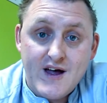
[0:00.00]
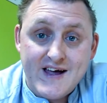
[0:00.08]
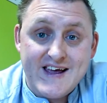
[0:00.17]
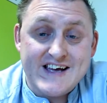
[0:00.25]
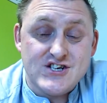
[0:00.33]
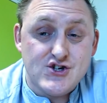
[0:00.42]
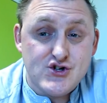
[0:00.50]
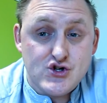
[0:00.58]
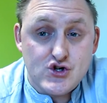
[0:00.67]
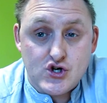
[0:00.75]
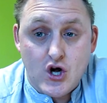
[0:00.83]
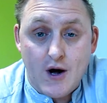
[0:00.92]
Okay,
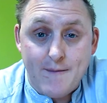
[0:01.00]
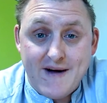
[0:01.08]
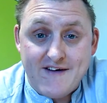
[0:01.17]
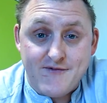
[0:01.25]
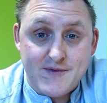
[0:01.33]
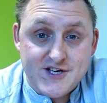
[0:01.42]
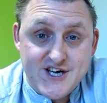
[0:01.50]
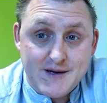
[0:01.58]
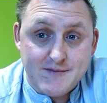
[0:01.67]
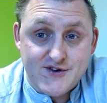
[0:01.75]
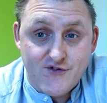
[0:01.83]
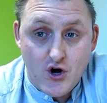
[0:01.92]
just got back from the
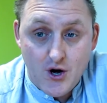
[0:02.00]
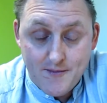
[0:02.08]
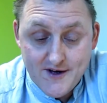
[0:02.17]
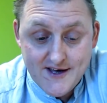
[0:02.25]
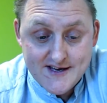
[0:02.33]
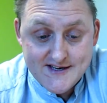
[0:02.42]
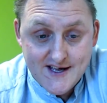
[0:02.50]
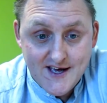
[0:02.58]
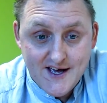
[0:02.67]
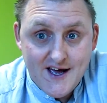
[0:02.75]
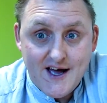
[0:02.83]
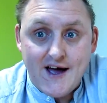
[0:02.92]
Chambers of Commerce.
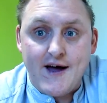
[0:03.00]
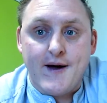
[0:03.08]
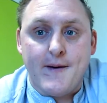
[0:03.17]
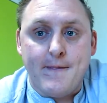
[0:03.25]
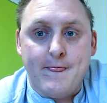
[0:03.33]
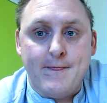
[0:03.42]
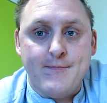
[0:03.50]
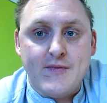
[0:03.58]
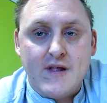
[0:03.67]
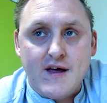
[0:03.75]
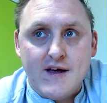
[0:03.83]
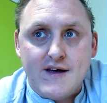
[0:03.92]

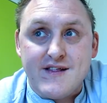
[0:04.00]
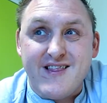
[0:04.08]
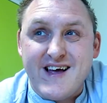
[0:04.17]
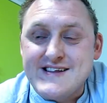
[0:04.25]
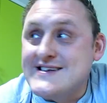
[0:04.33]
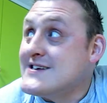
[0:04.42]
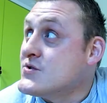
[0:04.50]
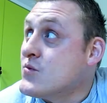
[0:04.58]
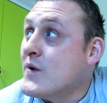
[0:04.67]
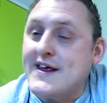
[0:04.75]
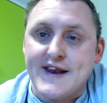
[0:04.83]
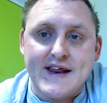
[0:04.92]
The lighting's
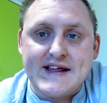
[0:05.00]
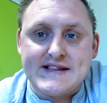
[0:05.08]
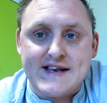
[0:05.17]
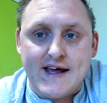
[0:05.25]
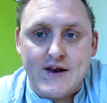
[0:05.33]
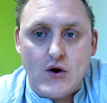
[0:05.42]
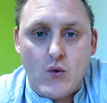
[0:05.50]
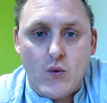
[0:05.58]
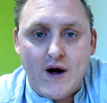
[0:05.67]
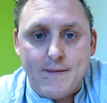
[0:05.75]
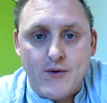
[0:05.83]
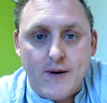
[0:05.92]
weird here today, I don't know
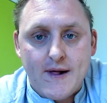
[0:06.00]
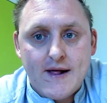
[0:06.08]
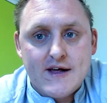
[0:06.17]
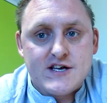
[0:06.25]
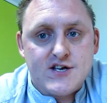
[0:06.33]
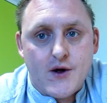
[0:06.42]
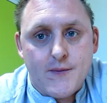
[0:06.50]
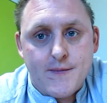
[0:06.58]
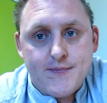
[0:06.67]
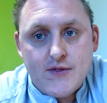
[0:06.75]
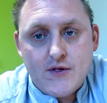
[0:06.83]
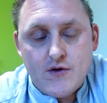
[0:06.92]
why. But so,
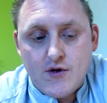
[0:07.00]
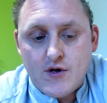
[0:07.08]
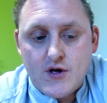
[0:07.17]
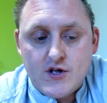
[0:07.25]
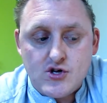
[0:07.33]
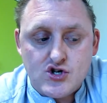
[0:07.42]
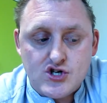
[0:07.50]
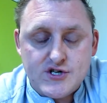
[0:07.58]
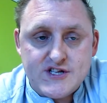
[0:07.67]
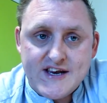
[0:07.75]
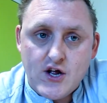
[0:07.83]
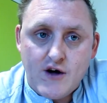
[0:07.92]

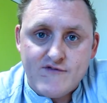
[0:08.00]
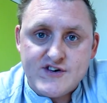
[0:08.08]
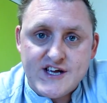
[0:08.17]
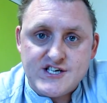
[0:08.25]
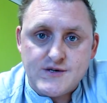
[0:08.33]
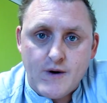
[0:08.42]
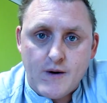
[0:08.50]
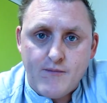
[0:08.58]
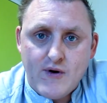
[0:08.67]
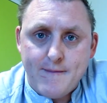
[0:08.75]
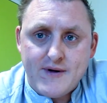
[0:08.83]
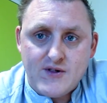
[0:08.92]
just did a conversation around
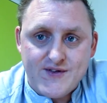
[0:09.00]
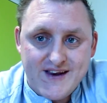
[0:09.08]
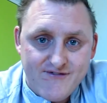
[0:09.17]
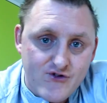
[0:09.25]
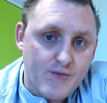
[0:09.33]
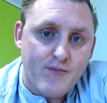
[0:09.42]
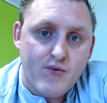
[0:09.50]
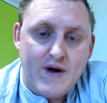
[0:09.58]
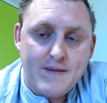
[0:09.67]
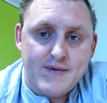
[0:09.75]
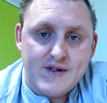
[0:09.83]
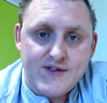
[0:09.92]
brand building. I've done
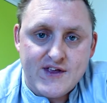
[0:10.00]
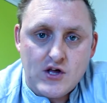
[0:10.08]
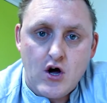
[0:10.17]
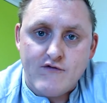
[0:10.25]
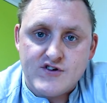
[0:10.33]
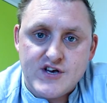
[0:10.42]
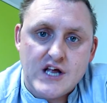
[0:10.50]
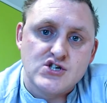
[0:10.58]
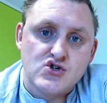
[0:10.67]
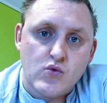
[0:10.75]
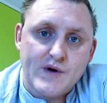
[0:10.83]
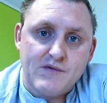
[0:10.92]
brand building
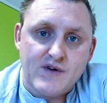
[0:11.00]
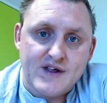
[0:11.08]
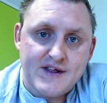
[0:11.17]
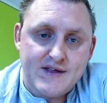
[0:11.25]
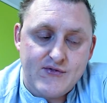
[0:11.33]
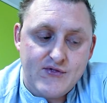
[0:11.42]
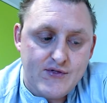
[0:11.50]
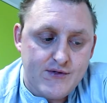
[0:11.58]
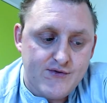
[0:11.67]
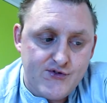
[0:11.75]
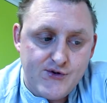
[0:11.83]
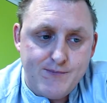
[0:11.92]
conversations all week, really.
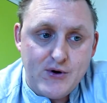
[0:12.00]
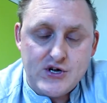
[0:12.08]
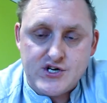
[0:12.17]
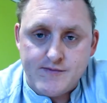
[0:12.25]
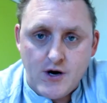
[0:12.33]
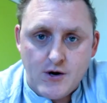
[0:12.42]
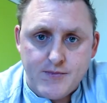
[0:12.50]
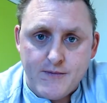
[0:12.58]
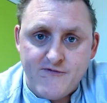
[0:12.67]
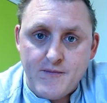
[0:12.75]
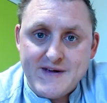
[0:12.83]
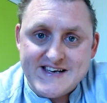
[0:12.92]
The Burslem
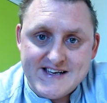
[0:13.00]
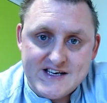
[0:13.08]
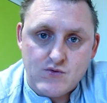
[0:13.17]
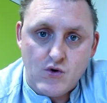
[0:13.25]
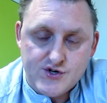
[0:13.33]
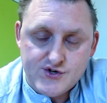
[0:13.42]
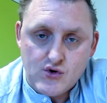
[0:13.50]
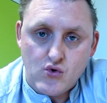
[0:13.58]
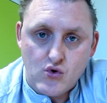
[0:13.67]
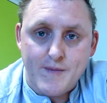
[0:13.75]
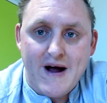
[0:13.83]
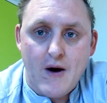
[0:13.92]
Open for Business was
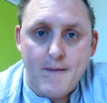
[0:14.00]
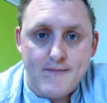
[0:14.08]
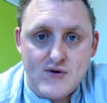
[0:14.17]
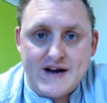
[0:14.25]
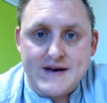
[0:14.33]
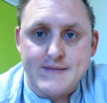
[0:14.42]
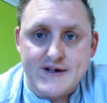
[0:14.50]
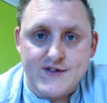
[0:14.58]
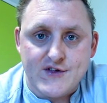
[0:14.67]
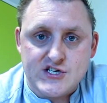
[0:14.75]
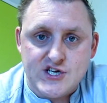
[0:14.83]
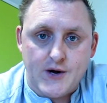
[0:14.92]
all about brand
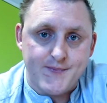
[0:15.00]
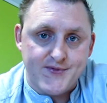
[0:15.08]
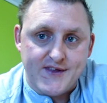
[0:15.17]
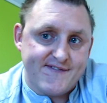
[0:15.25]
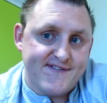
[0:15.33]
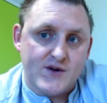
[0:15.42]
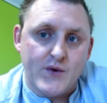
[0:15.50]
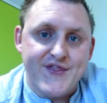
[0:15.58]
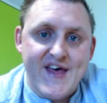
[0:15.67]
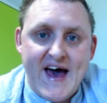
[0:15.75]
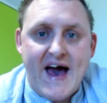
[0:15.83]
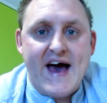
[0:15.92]
building. So if you were
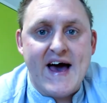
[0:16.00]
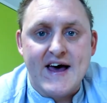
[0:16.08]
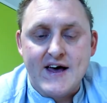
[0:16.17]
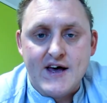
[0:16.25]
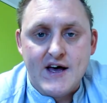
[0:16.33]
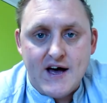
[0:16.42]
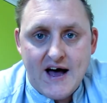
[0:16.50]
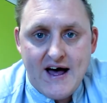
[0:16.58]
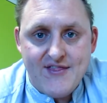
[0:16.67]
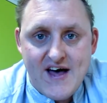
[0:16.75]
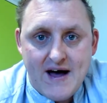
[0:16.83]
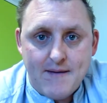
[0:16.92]
there
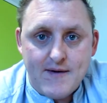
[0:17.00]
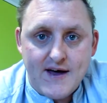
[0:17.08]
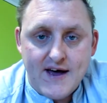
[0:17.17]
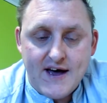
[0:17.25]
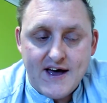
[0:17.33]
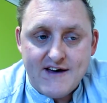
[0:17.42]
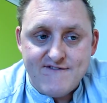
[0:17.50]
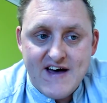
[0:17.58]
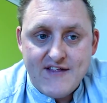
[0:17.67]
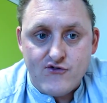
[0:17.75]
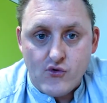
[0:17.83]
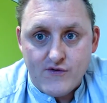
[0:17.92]
at that
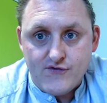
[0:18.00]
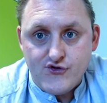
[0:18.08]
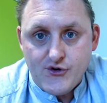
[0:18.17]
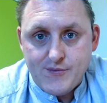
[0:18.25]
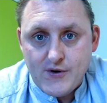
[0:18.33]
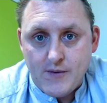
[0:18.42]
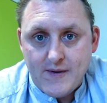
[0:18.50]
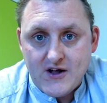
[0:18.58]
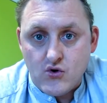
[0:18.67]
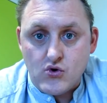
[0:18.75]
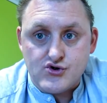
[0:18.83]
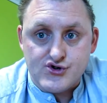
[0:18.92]
event, or if you've just been on my
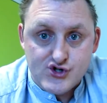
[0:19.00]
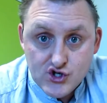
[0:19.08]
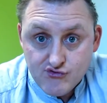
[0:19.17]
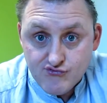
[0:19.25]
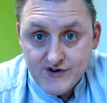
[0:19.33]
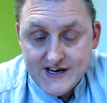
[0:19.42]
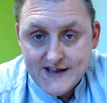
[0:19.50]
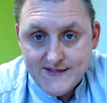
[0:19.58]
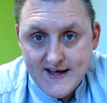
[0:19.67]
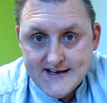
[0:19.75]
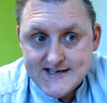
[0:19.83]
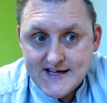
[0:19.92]
course, or you're just reading
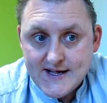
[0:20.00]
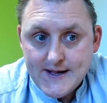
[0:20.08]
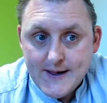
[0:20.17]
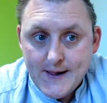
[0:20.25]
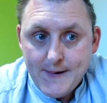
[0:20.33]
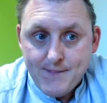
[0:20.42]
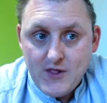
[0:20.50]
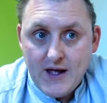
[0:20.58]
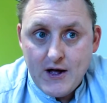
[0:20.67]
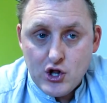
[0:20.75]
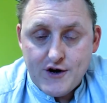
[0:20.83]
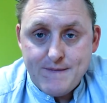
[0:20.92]
this,
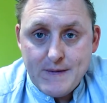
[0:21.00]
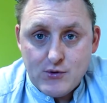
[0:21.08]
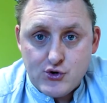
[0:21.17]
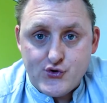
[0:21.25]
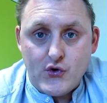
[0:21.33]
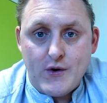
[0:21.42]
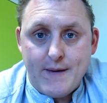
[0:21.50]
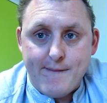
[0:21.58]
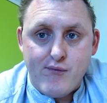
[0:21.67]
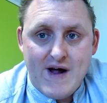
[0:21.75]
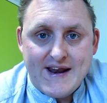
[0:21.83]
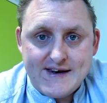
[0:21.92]
a lot of people talk
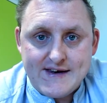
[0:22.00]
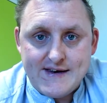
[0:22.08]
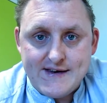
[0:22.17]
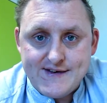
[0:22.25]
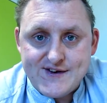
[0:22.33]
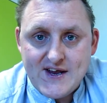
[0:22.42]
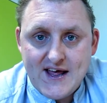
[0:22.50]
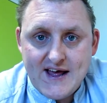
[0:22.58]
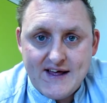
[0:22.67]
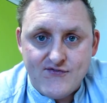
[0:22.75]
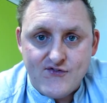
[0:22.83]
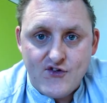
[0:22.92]
about brands
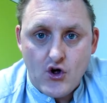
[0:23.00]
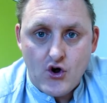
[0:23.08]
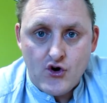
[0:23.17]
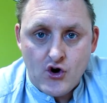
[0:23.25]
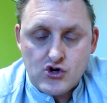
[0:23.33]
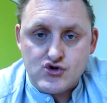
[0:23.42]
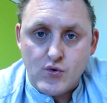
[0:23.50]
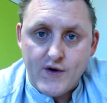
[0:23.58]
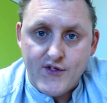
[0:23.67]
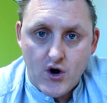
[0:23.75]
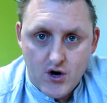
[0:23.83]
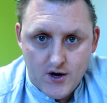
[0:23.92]
and are not sure
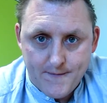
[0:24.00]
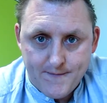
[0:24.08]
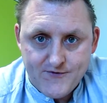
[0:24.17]
what they are.